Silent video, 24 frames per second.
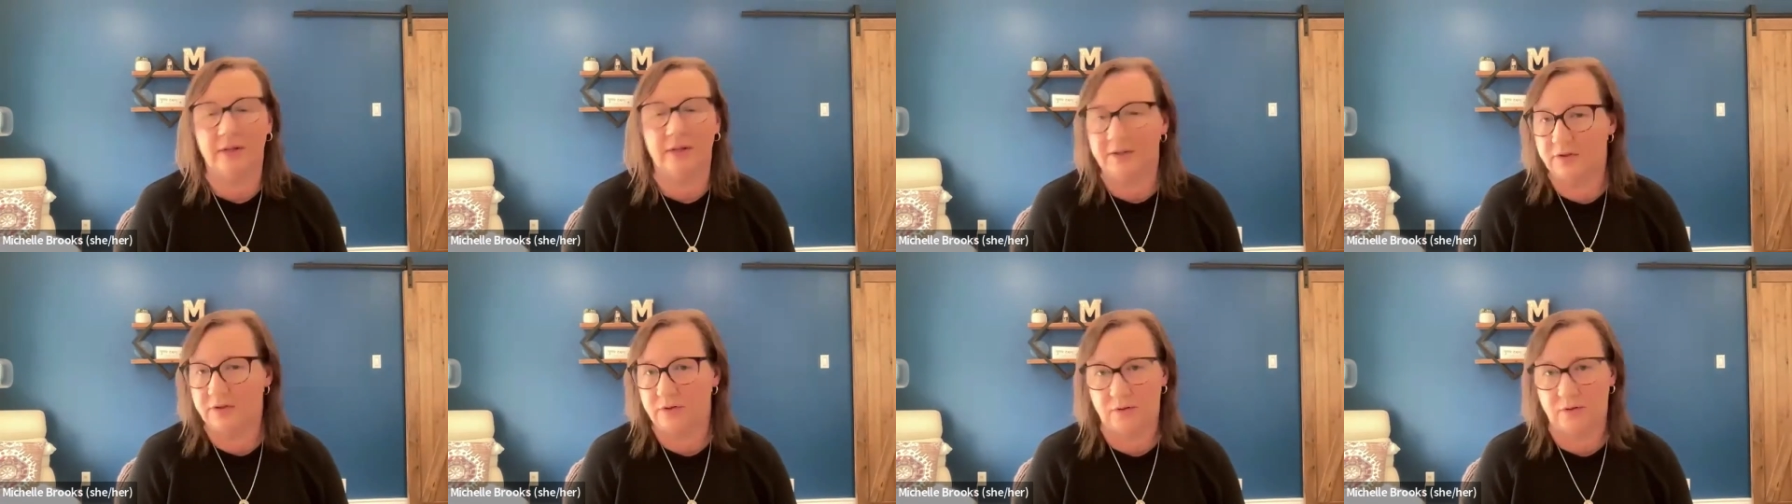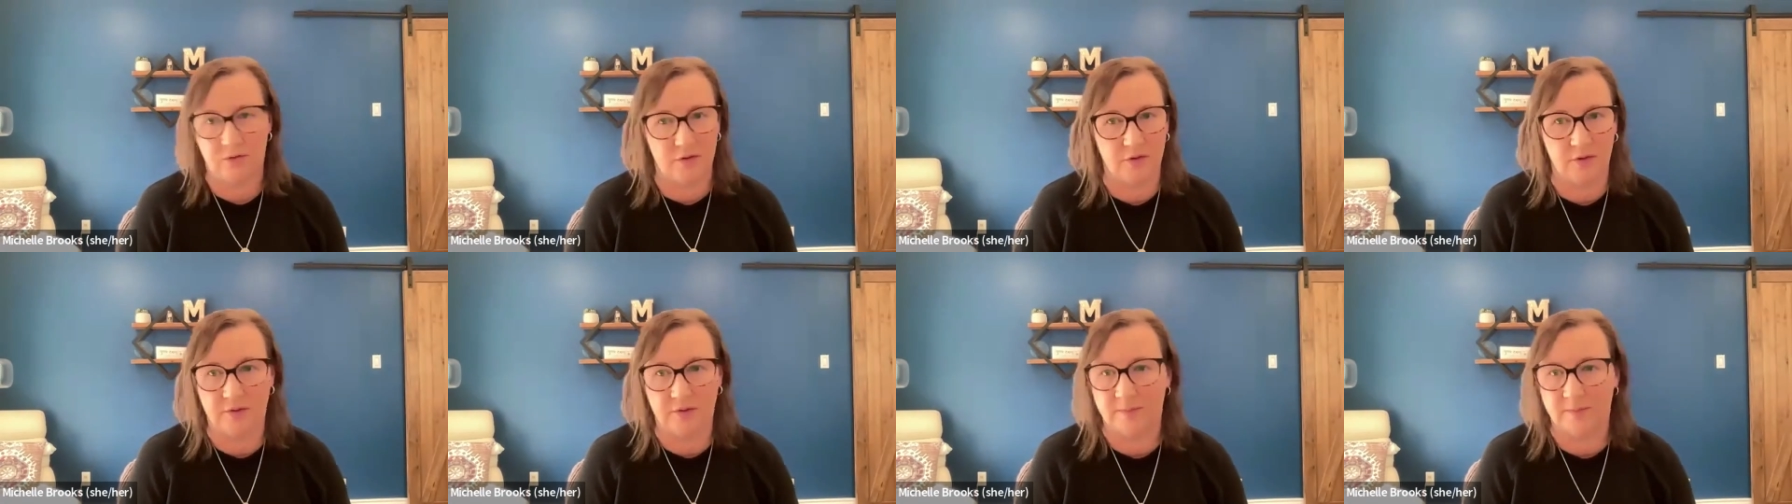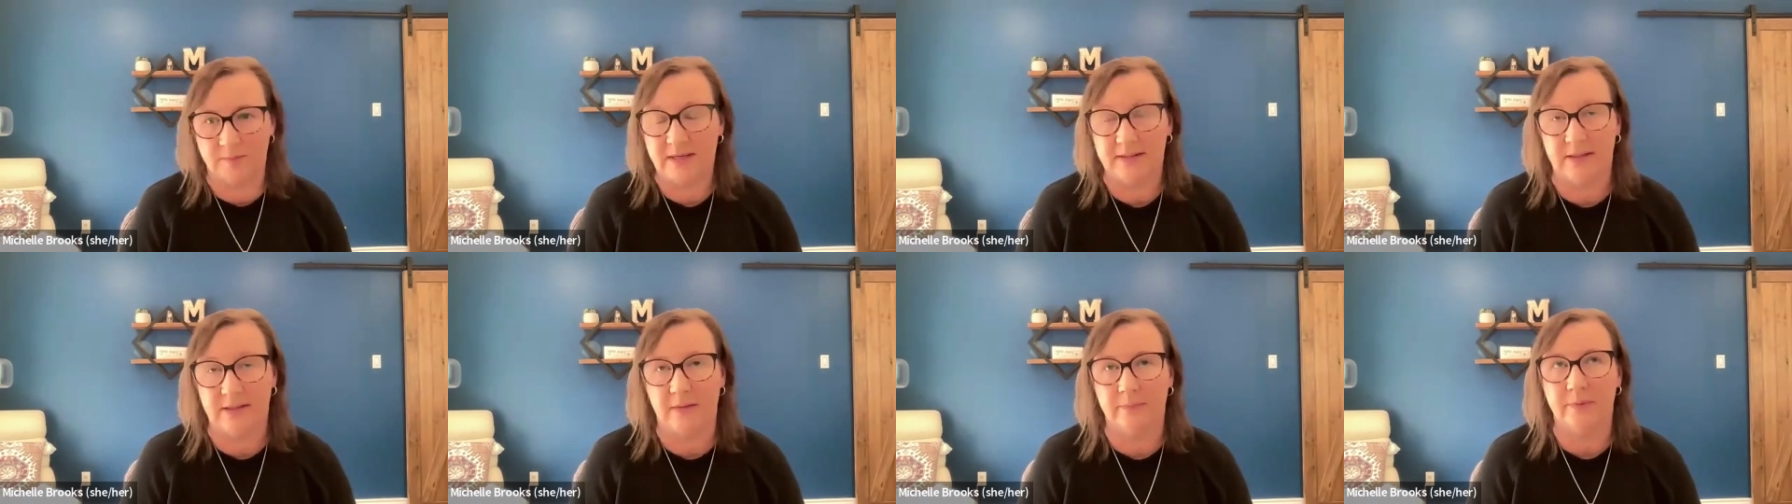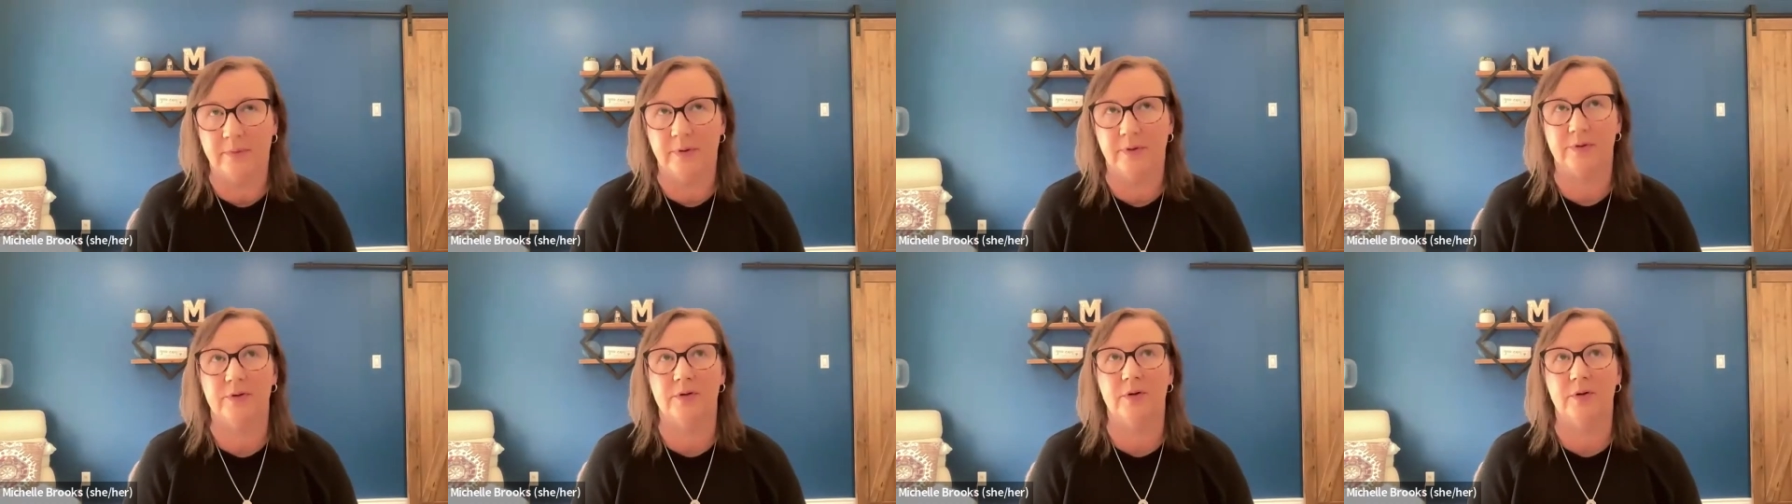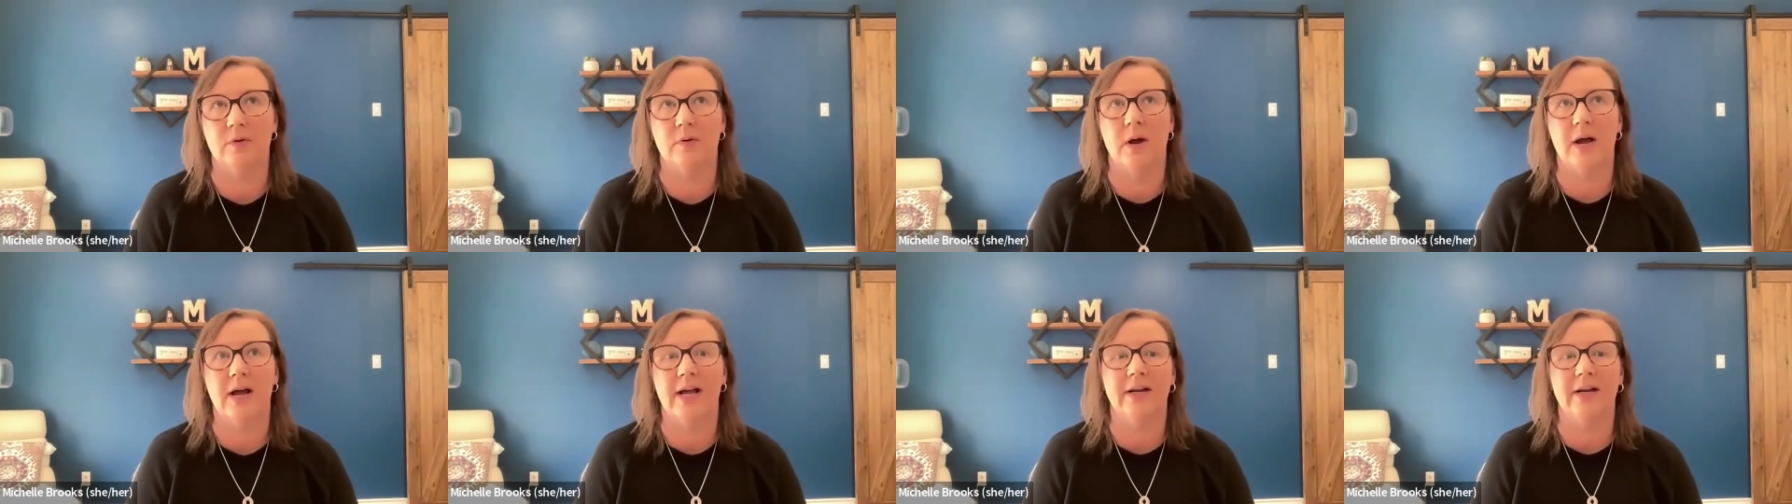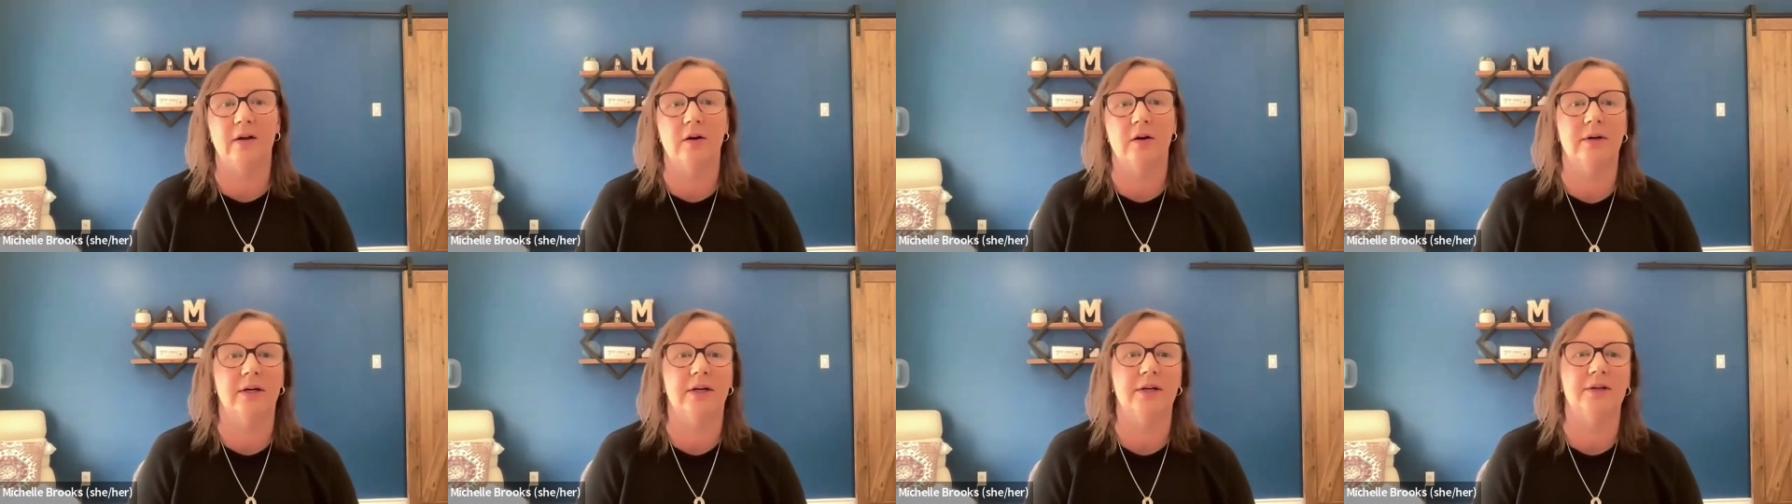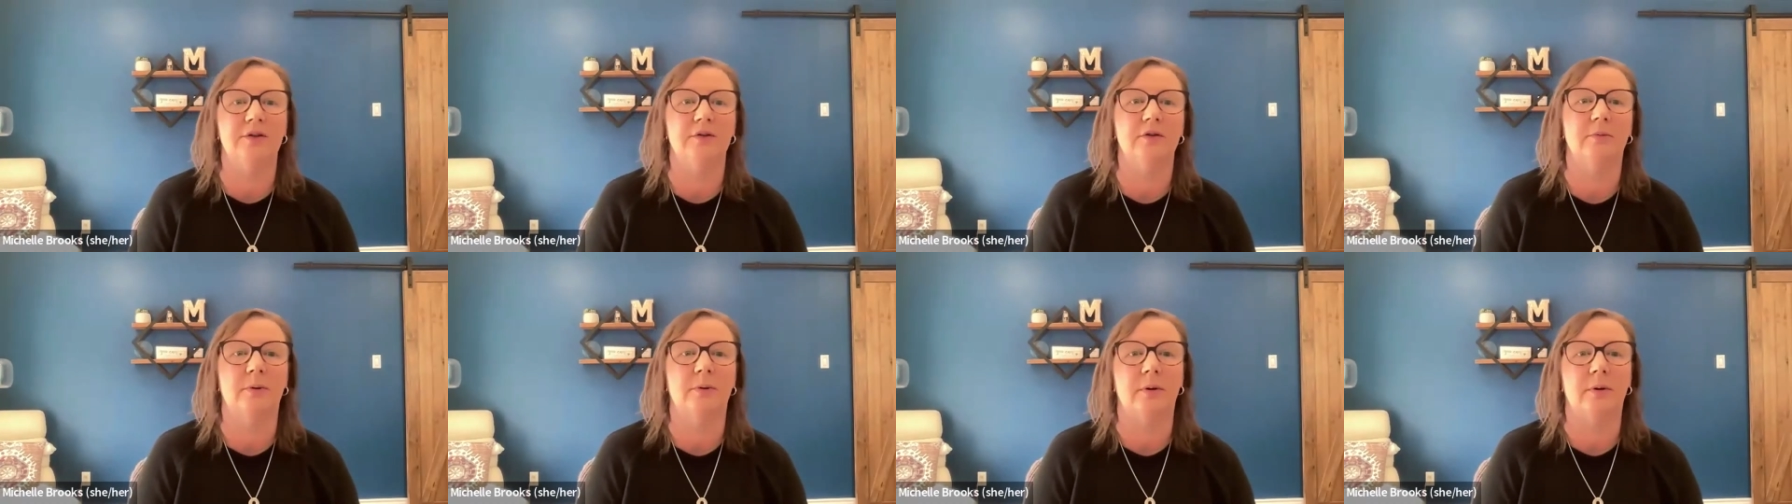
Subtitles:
Let's use my example. So I go and I do a